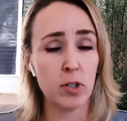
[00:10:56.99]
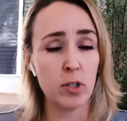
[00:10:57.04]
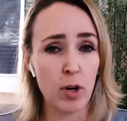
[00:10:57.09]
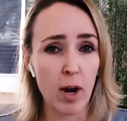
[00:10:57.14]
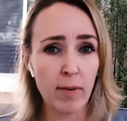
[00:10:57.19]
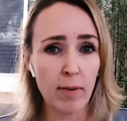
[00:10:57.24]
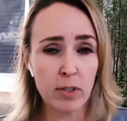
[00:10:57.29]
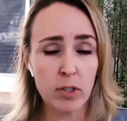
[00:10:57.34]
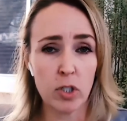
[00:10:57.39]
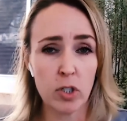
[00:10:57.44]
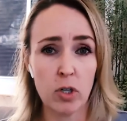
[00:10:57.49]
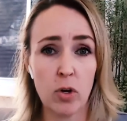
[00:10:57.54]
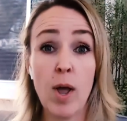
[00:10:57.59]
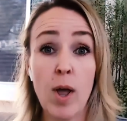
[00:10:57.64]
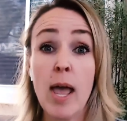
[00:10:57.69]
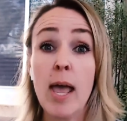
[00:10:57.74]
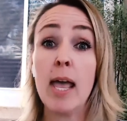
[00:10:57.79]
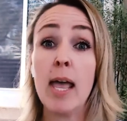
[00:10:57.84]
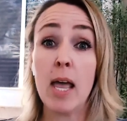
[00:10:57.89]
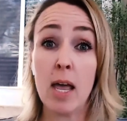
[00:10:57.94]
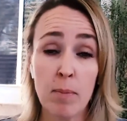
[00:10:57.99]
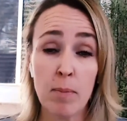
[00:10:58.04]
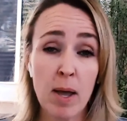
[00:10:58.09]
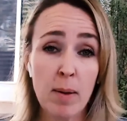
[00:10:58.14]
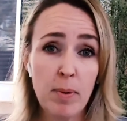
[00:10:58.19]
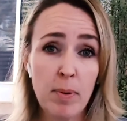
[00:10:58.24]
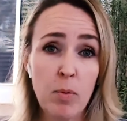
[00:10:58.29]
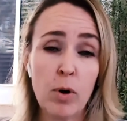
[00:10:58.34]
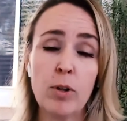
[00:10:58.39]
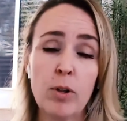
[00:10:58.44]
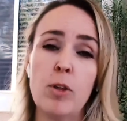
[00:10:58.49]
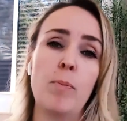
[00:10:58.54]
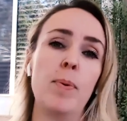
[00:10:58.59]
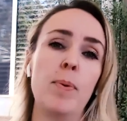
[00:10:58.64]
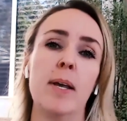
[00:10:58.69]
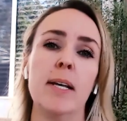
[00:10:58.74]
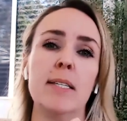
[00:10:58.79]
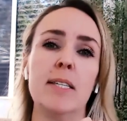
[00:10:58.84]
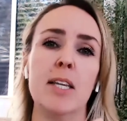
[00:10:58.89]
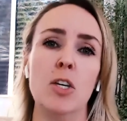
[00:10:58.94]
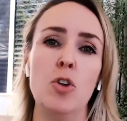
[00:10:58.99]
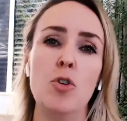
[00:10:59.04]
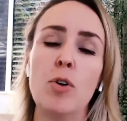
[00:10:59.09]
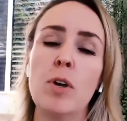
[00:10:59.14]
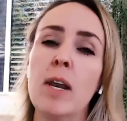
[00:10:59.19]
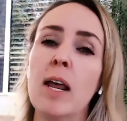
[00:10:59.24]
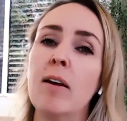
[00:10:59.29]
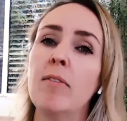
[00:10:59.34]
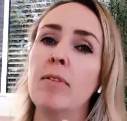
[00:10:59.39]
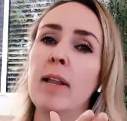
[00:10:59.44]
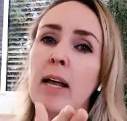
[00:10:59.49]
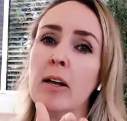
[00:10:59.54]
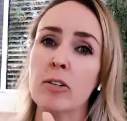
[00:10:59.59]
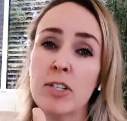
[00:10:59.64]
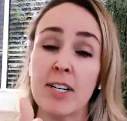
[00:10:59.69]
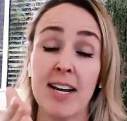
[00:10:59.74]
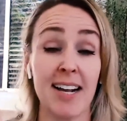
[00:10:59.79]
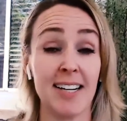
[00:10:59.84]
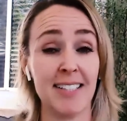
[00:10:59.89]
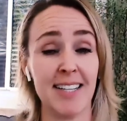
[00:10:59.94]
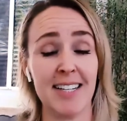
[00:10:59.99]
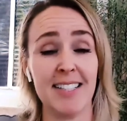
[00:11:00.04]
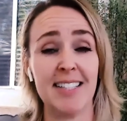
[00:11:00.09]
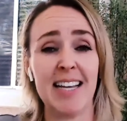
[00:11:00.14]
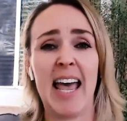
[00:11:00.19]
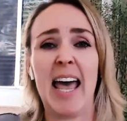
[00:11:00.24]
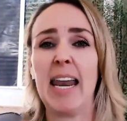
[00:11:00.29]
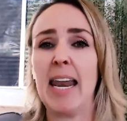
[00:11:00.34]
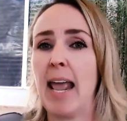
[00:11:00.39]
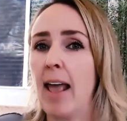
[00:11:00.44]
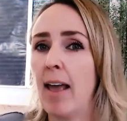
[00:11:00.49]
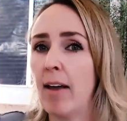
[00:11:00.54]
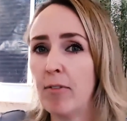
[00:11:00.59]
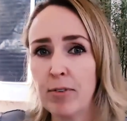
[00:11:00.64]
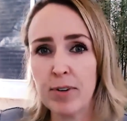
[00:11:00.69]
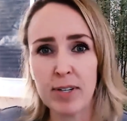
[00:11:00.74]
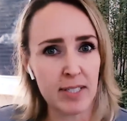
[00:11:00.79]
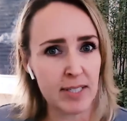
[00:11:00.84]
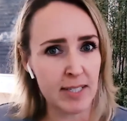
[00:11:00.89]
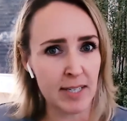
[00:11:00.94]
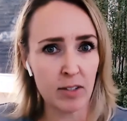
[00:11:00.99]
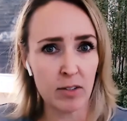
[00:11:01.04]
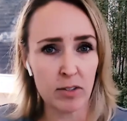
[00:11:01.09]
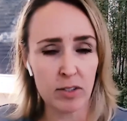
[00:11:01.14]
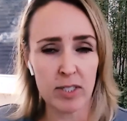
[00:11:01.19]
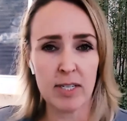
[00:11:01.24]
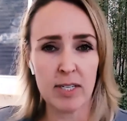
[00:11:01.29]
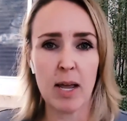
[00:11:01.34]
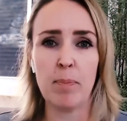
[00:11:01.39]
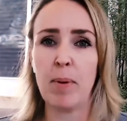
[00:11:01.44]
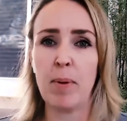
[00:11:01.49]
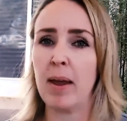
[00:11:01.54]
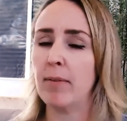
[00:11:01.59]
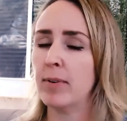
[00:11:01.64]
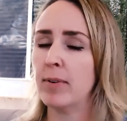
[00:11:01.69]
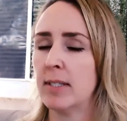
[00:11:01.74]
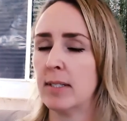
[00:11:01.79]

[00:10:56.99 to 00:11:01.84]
travel to, it might be worth it, because then you can have lounge access at every single step, every